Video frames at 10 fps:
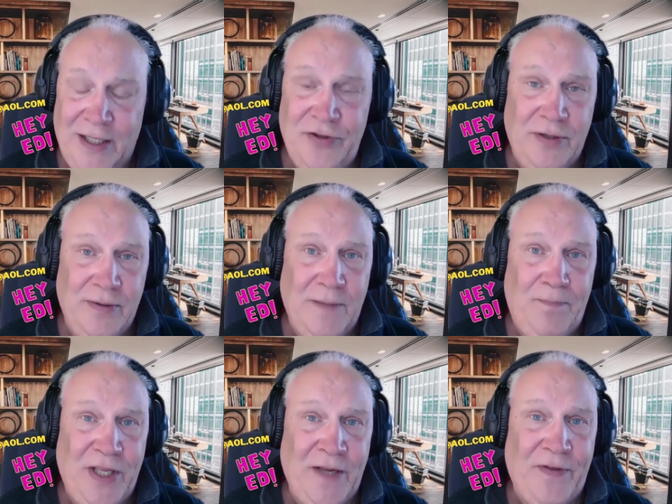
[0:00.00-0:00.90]
Listen,
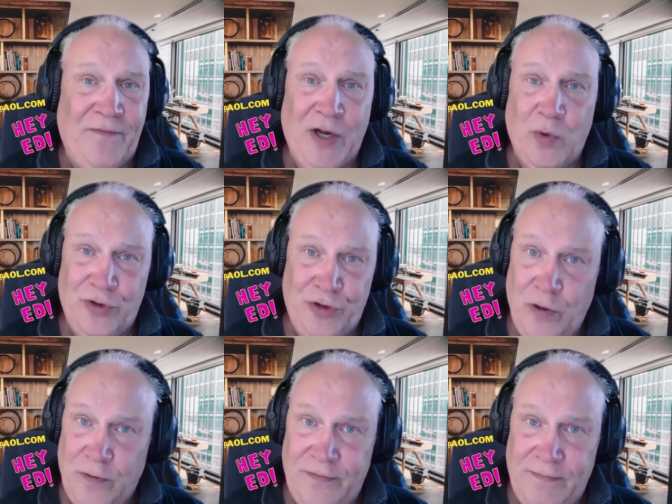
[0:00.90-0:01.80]
if the Federal
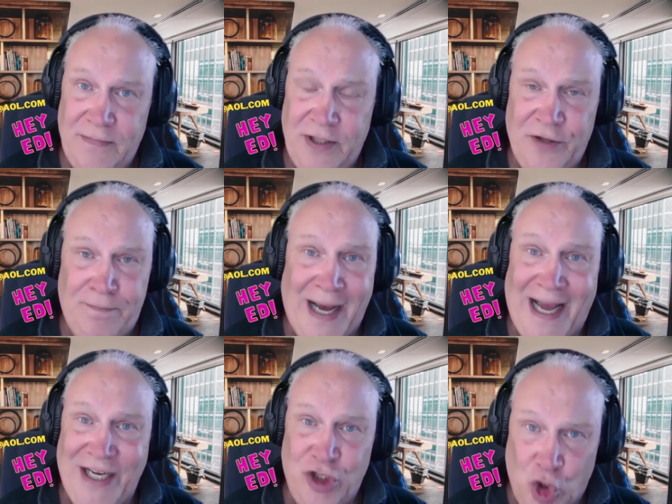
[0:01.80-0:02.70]
Reserve is
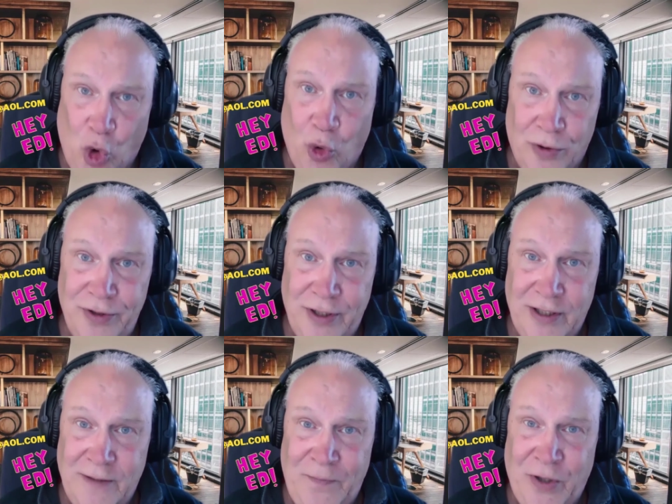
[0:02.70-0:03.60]
buying gold
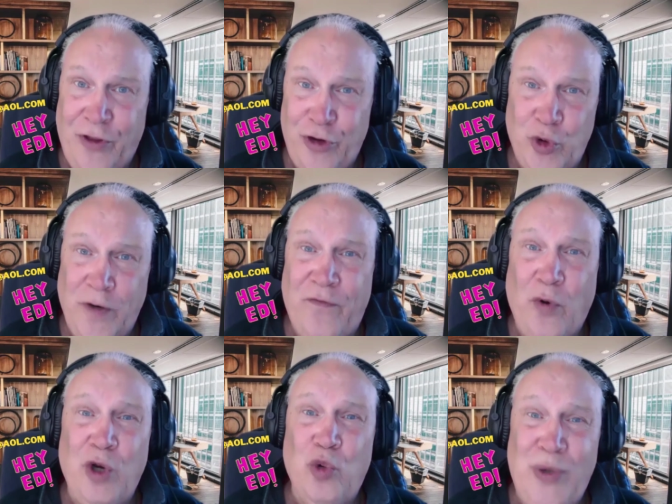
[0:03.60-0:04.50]
you know they're doing it
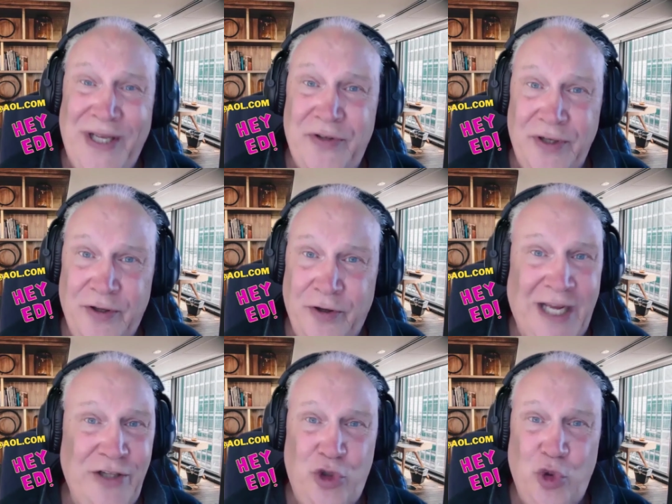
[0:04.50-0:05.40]
for a reason they're
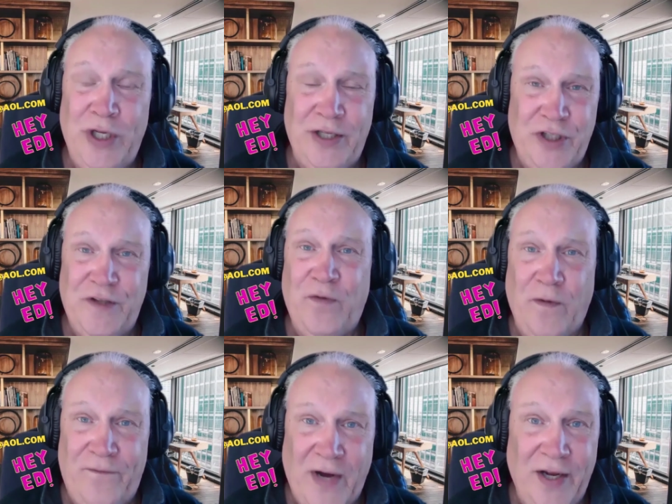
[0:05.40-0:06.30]
not doing it just
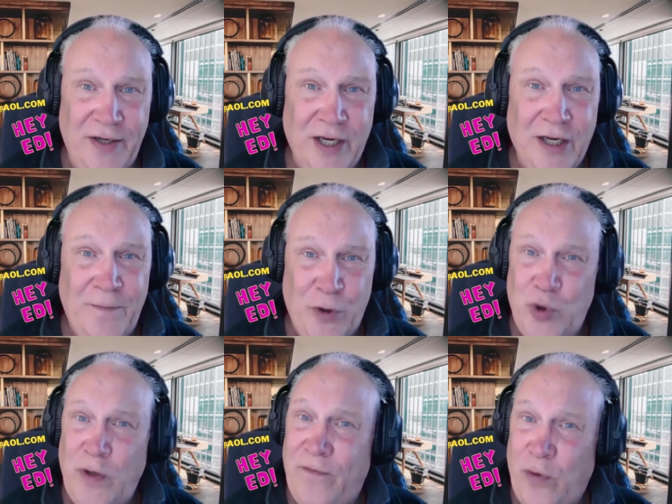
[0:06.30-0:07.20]
for fun they're
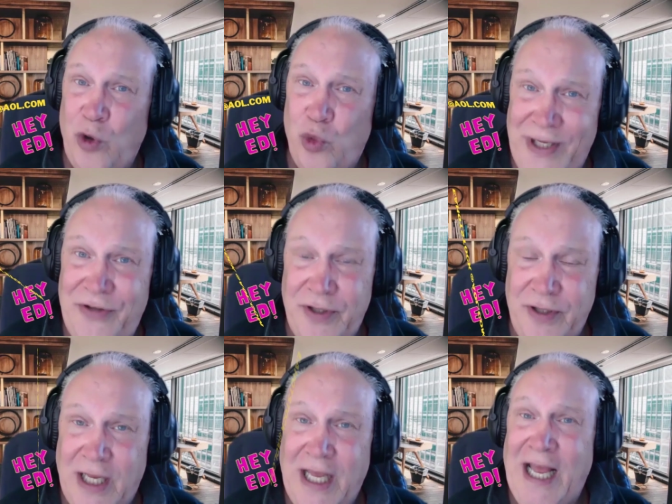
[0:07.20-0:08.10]
doing it for a
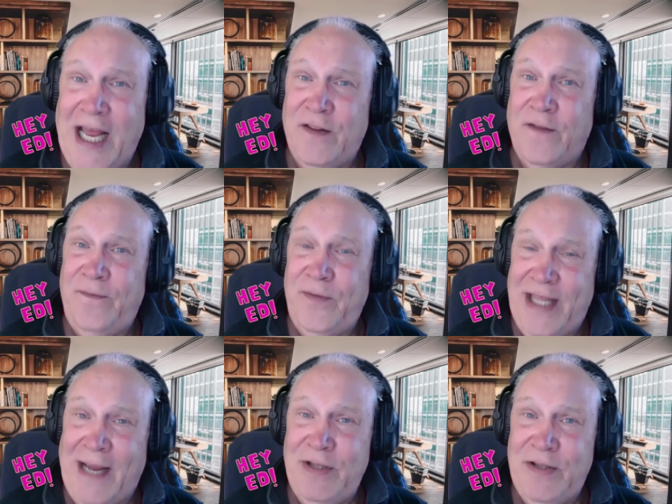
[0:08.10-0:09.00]
reason and
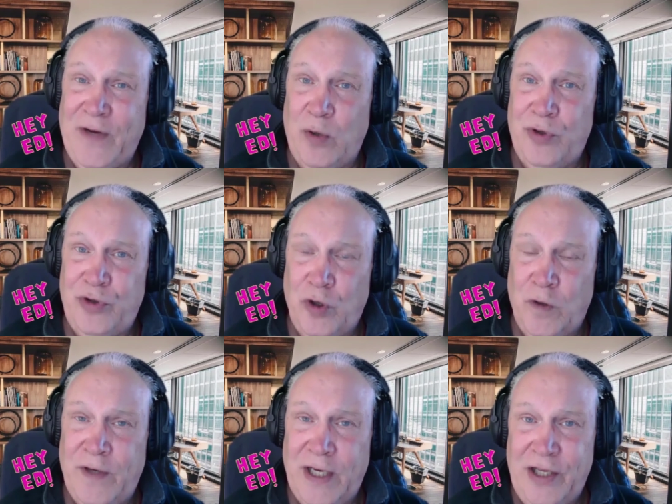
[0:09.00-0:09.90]
that means the federal
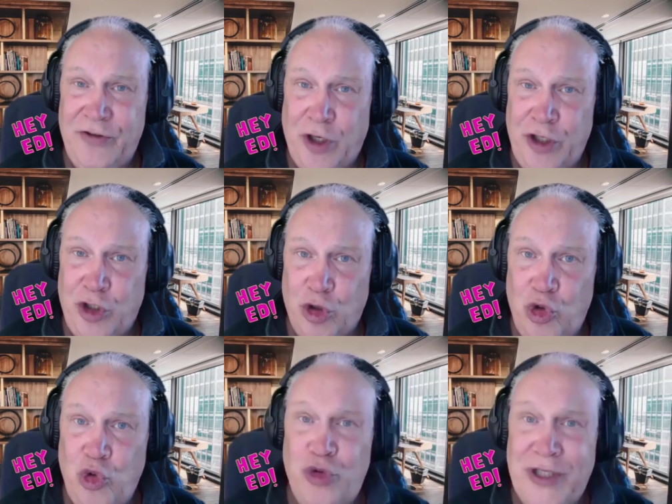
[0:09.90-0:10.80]
reserve is starting to
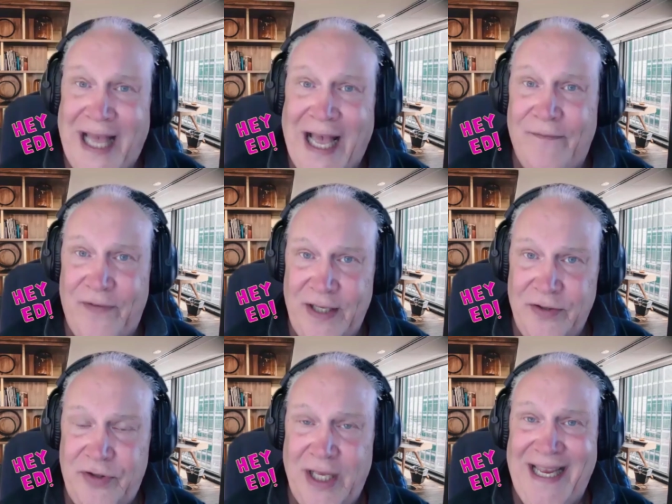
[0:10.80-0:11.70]
lose
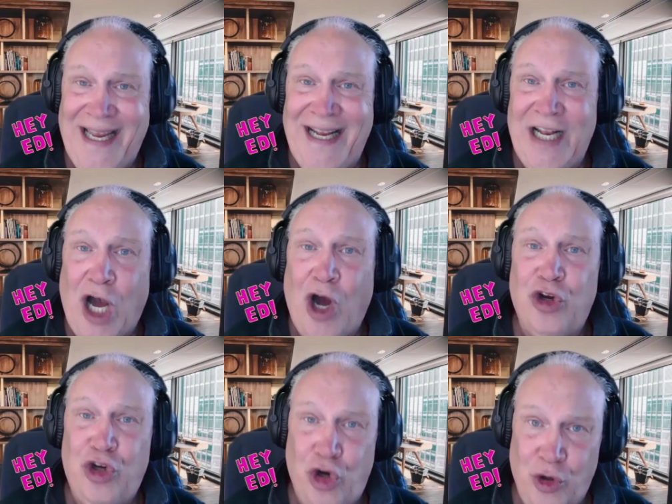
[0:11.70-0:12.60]
confidence in
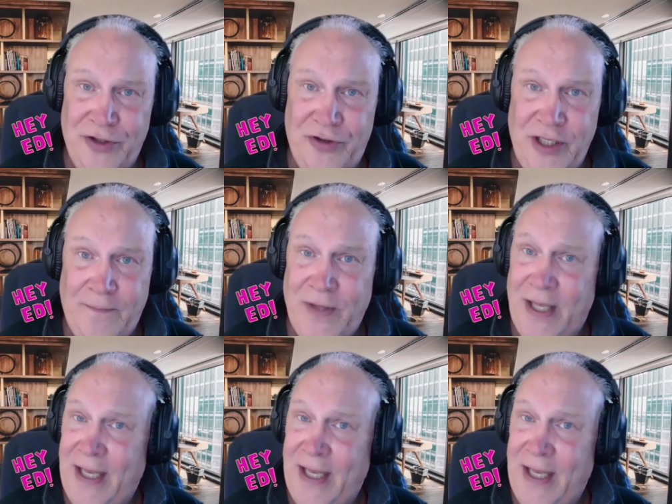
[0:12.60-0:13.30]
our currency